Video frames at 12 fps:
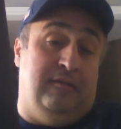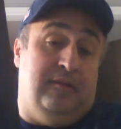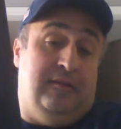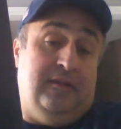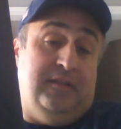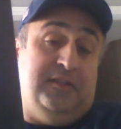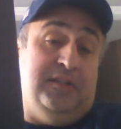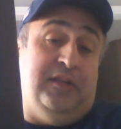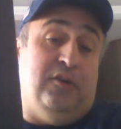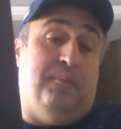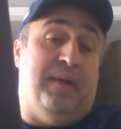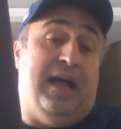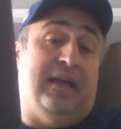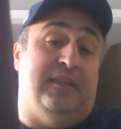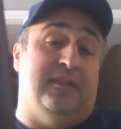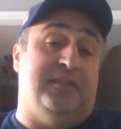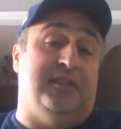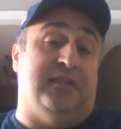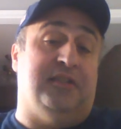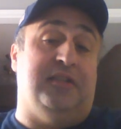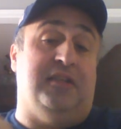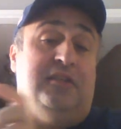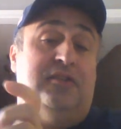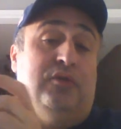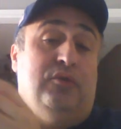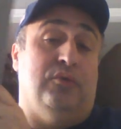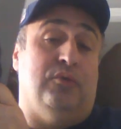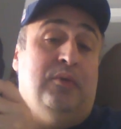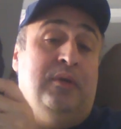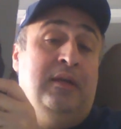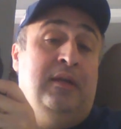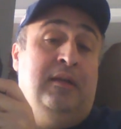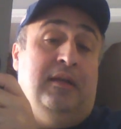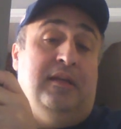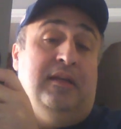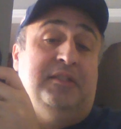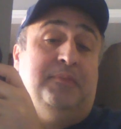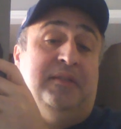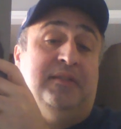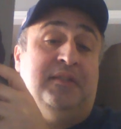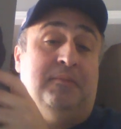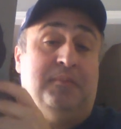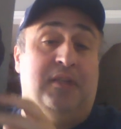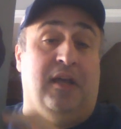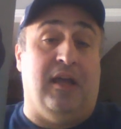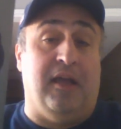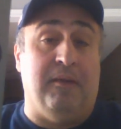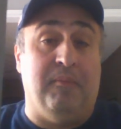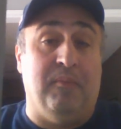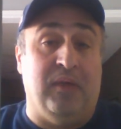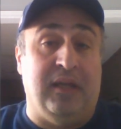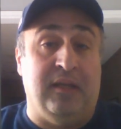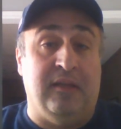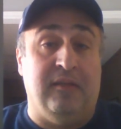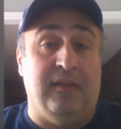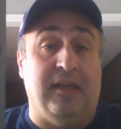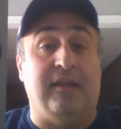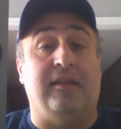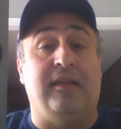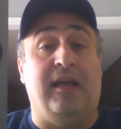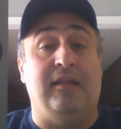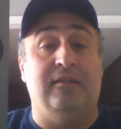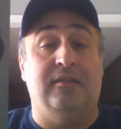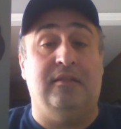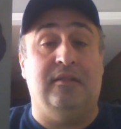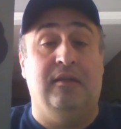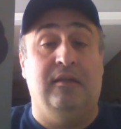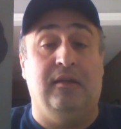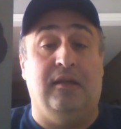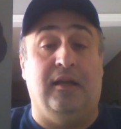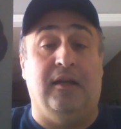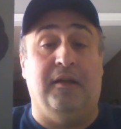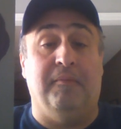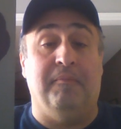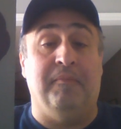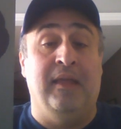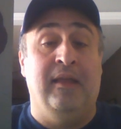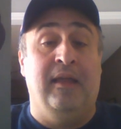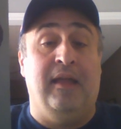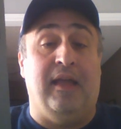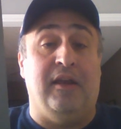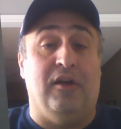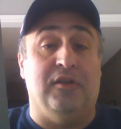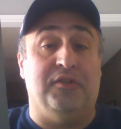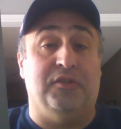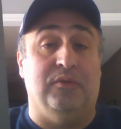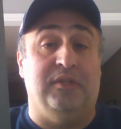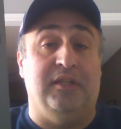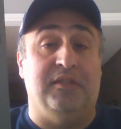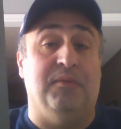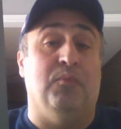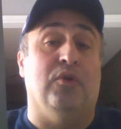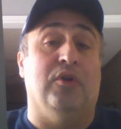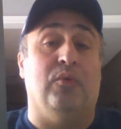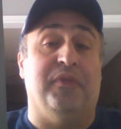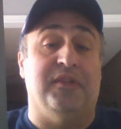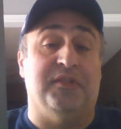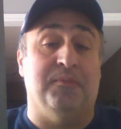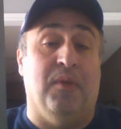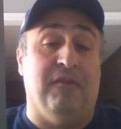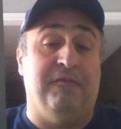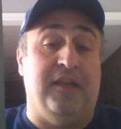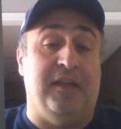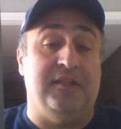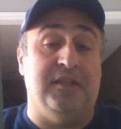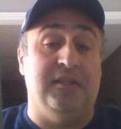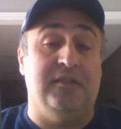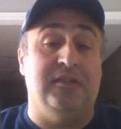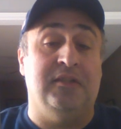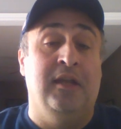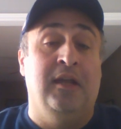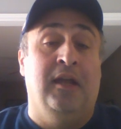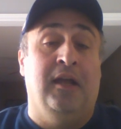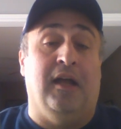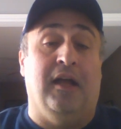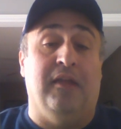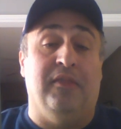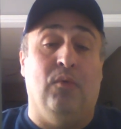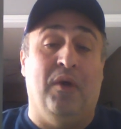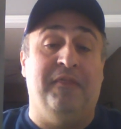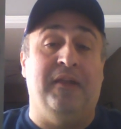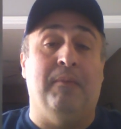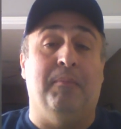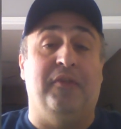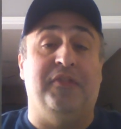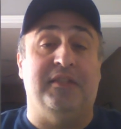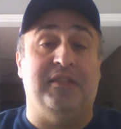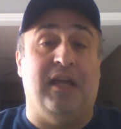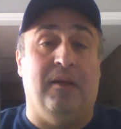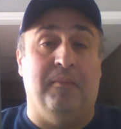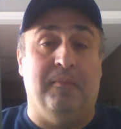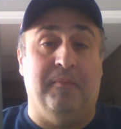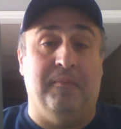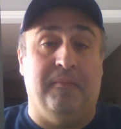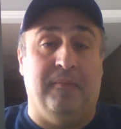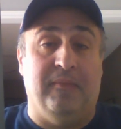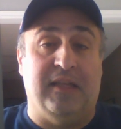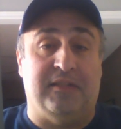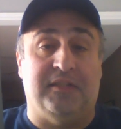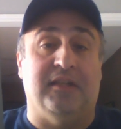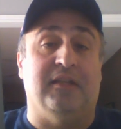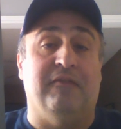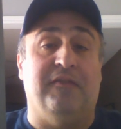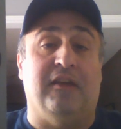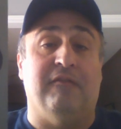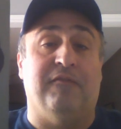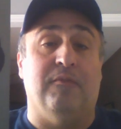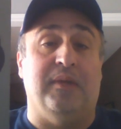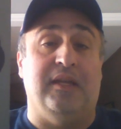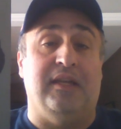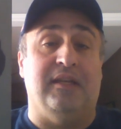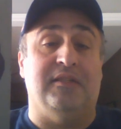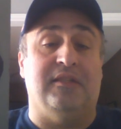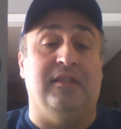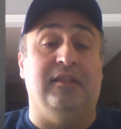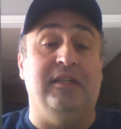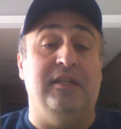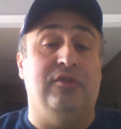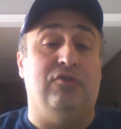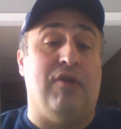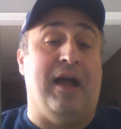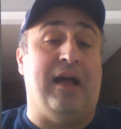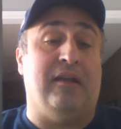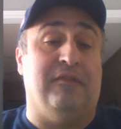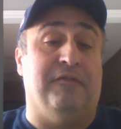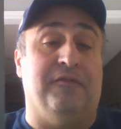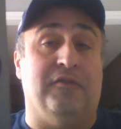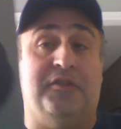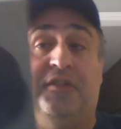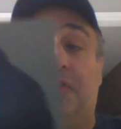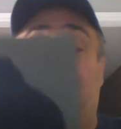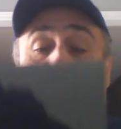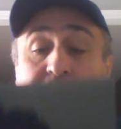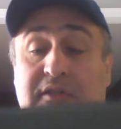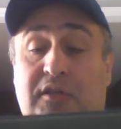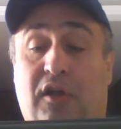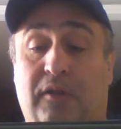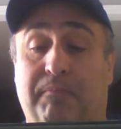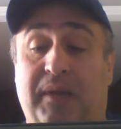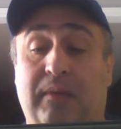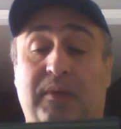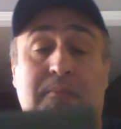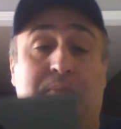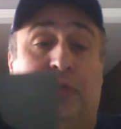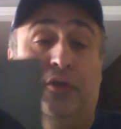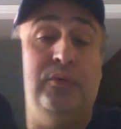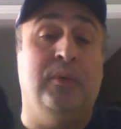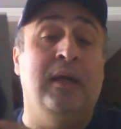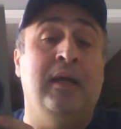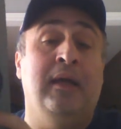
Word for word: the singer back in the '60s who uh, spent some time in the Ikettes. Um, and also did some work with the Small Faces. Uh, the one thing about this album that's significant for me is the lead track, the first single, it's called Baby Blue.